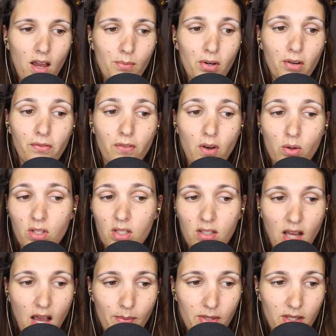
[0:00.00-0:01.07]
Her phone
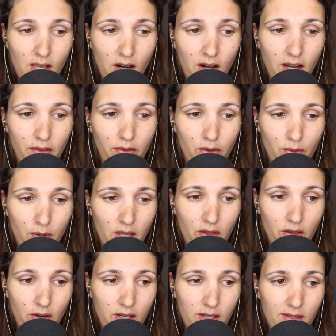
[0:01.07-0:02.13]
stops there at
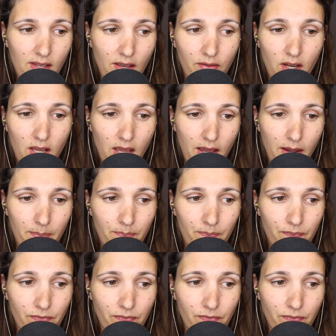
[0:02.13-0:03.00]
3:37 a.m.